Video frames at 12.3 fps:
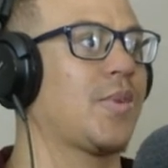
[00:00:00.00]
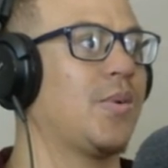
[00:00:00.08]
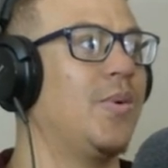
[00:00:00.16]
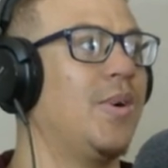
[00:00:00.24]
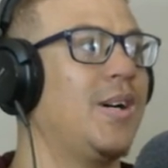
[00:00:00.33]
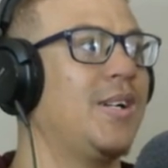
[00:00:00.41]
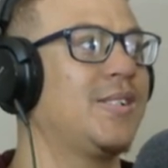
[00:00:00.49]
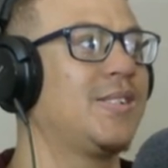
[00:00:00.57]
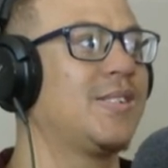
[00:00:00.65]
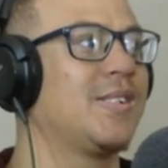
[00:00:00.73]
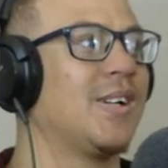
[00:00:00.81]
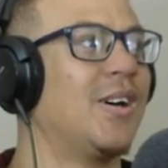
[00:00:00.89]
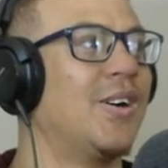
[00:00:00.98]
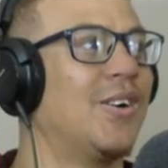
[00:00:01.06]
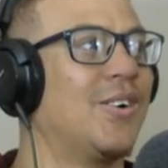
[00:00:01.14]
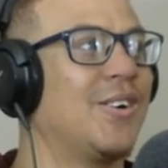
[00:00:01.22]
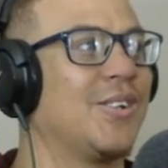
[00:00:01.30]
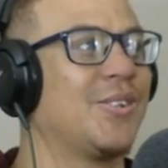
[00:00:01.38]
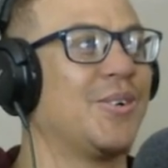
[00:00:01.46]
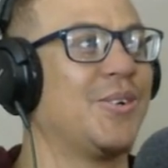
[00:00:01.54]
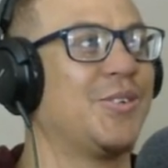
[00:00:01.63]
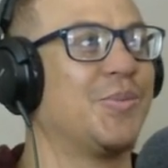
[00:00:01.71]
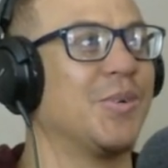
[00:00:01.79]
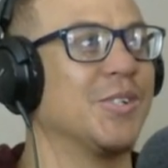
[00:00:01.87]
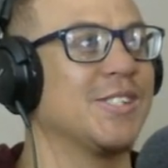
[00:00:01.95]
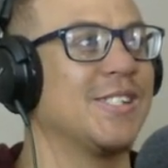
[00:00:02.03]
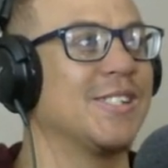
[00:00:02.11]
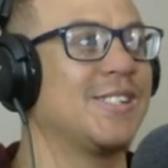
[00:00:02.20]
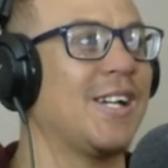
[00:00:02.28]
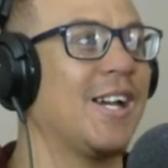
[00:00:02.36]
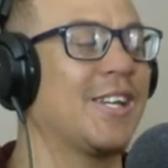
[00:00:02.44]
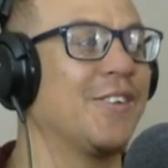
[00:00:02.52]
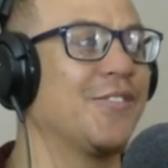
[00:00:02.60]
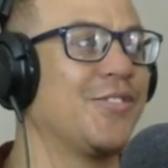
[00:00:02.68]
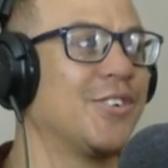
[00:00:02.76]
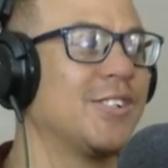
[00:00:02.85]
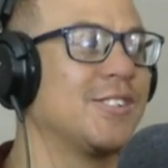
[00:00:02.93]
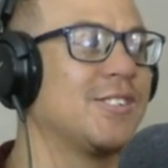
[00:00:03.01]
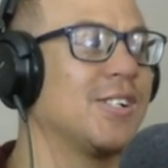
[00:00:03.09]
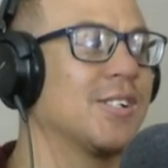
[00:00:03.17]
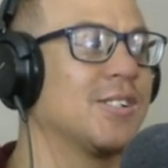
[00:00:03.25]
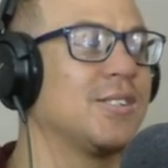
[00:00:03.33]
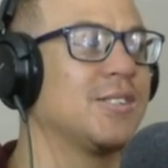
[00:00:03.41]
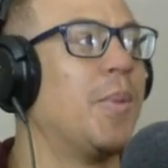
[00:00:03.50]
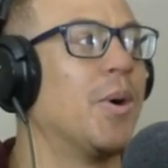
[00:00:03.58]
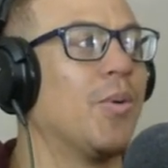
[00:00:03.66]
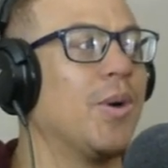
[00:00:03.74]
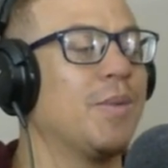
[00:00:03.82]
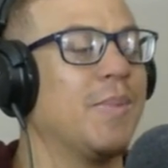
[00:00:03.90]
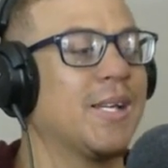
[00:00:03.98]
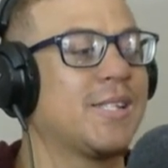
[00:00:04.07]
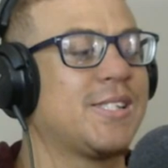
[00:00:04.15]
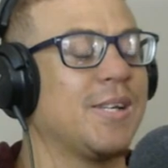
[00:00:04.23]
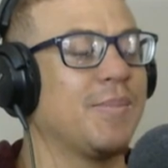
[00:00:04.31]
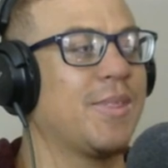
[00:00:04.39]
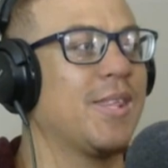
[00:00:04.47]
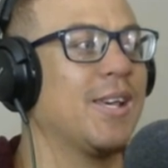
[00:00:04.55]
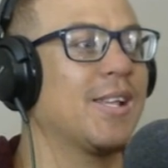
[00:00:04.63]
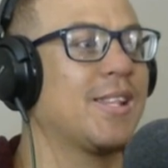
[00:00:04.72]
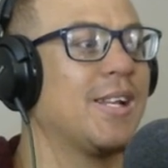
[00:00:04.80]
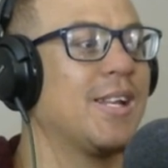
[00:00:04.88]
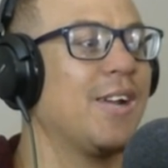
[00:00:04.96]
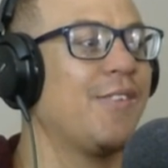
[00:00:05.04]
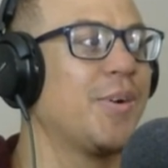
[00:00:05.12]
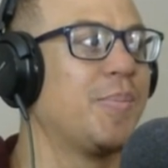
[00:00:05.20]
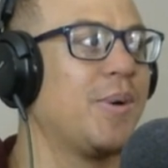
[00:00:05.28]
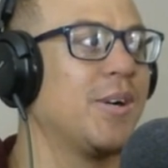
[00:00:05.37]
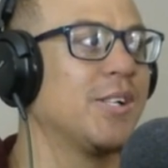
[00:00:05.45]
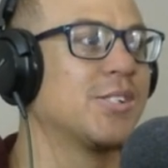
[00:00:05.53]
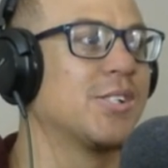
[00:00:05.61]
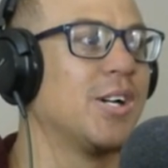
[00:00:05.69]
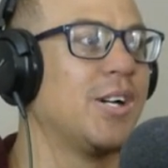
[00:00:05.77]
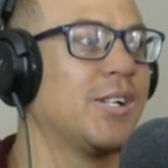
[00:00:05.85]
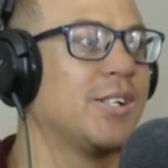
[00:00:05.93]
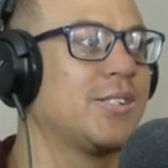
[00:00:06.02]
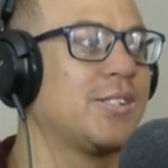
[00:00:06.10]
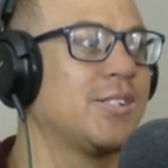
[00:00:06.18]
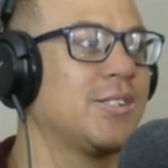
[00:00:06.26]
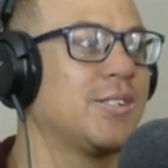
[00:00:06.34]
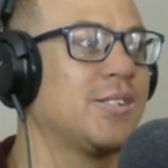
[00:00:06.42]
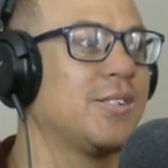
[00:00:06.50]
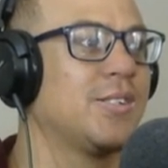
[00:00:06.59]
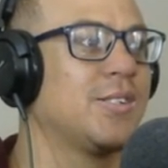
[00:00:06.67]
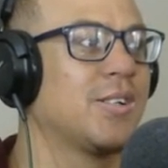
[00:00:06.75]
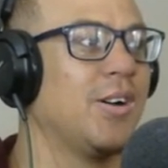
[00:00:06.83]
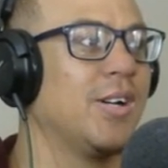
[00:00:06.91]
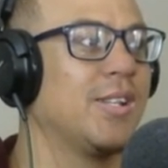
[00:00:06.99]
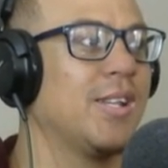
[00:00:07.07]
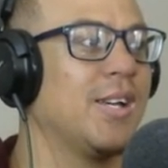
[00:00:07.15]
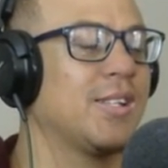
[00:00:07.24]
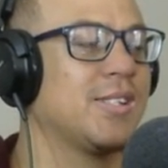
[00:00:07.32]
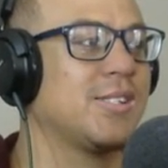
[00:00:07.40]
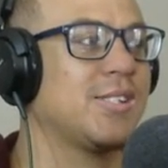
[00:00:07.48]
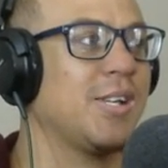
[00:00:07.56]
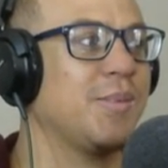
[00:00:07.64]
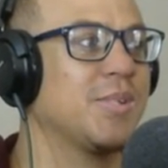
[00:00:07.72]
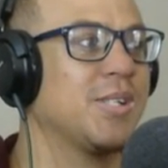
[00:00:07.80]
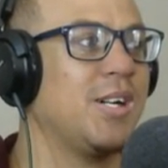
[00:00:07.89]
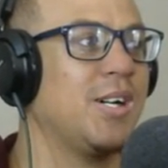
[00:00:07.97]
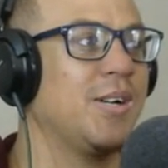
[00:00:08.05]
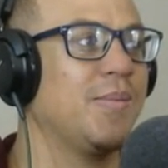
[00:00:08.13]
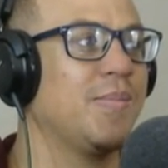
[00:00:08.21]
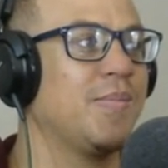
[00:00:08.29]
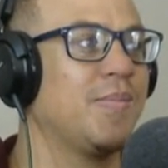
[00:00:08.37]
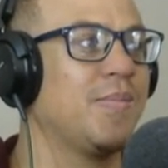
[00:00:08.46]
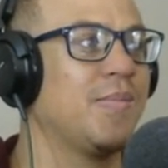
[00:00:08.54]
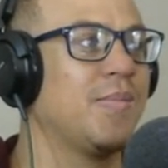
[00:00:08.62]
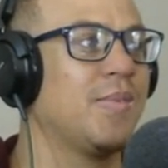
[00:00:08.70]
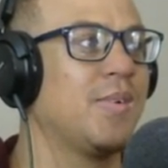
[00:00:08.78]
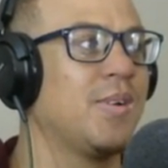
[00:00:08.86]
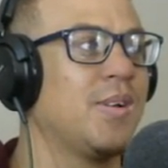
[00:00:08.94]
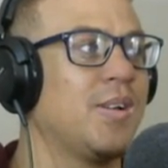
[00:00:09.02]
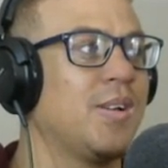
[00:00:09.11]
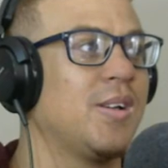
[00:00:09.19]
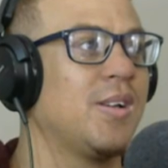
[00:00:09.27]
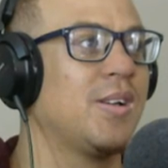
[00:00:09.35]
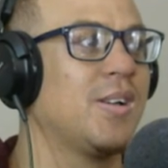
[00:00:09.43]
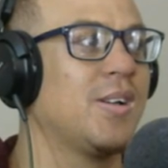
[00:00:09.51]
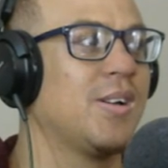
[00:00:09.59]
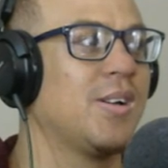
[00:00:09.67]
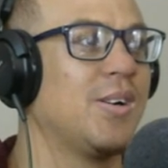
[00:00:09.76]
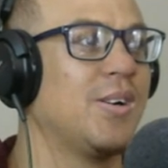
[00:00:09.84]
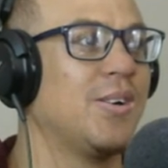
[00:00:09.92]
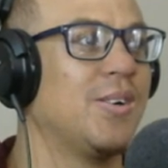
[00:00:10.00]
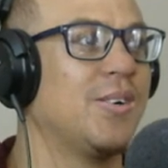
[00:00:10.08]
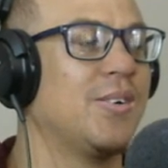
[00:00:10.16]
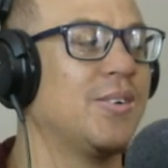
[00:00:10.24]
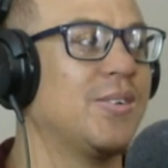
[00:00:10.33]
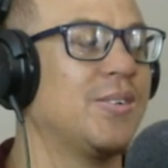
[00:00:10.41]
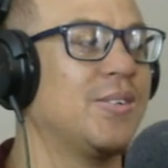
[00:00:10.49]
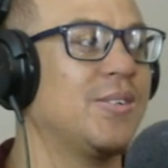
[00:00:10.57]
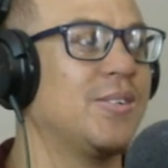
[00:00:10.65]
What? Oh, I thought it wasn't attacking for a second. But what makes them think that everybody's going to go out there at the same time? Oh.